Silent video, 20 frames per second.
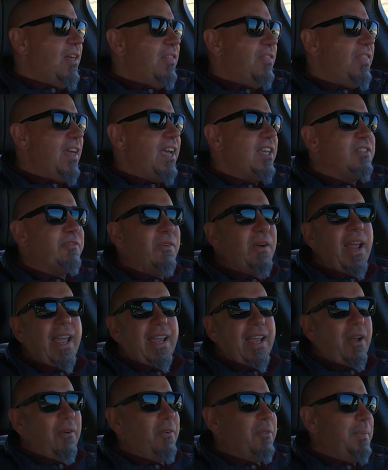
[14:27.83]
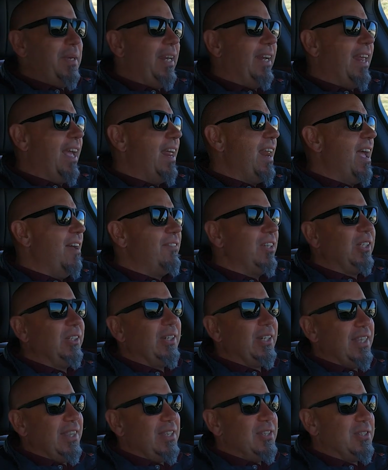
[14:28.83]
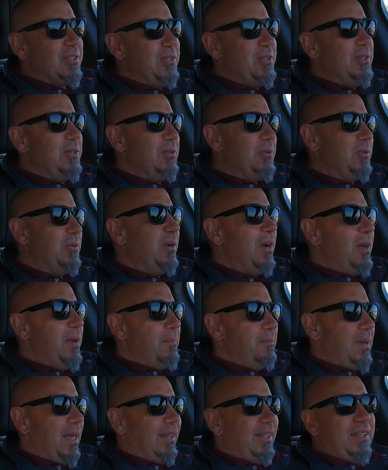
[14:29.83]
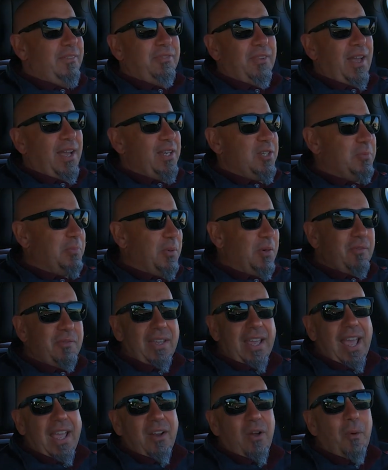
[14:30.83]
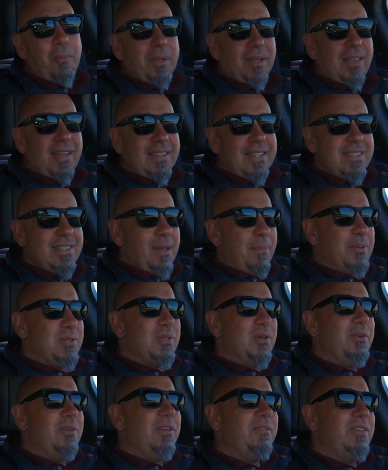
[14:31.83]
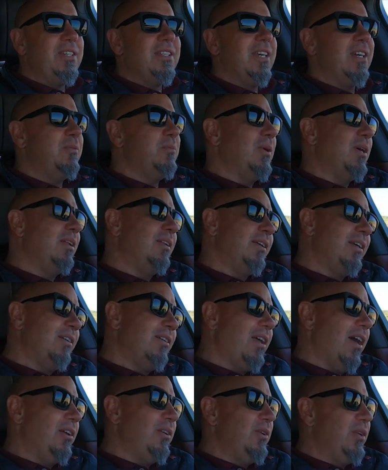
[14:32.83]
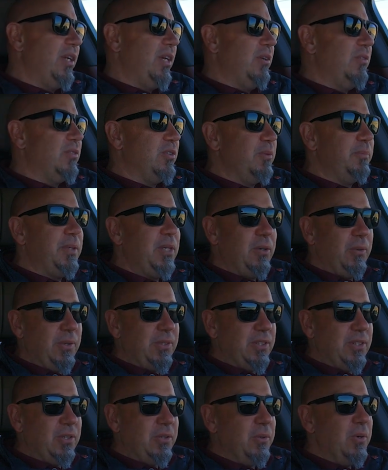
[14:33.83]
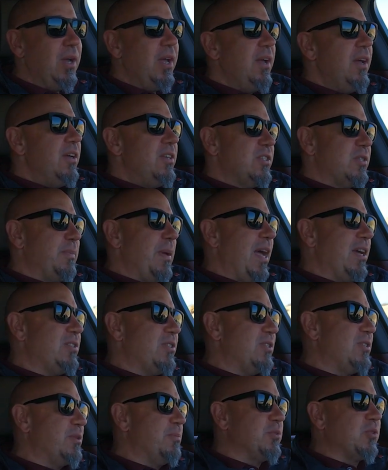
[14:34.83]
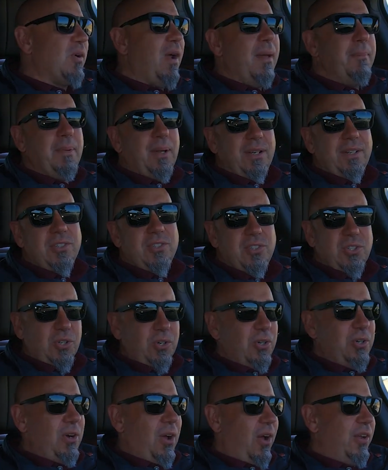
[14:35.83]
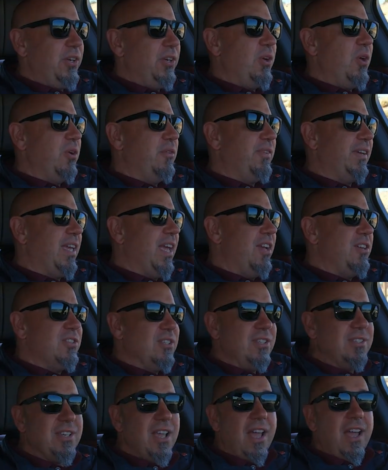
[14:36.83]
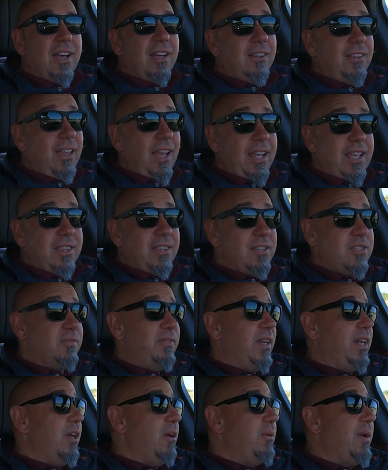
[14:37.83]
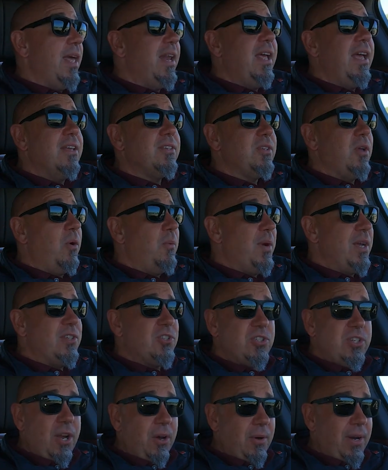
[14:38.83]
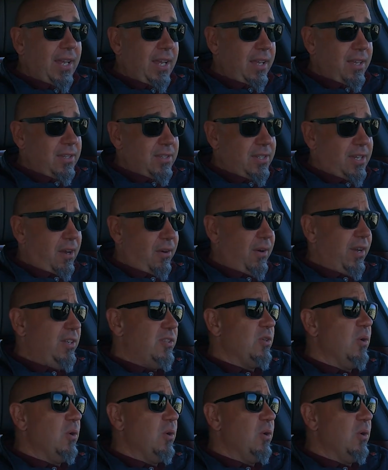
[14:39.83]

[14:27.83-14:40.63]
Thanks for hanging out with me today and having a look at this new Bentley Flying Spur V8. Hope you liked this episode, and if you did, well, you're not new to YouTube, you know what to do. Smash the subscribe button, turn on your notifications, like this video, and as always, sharing is caring.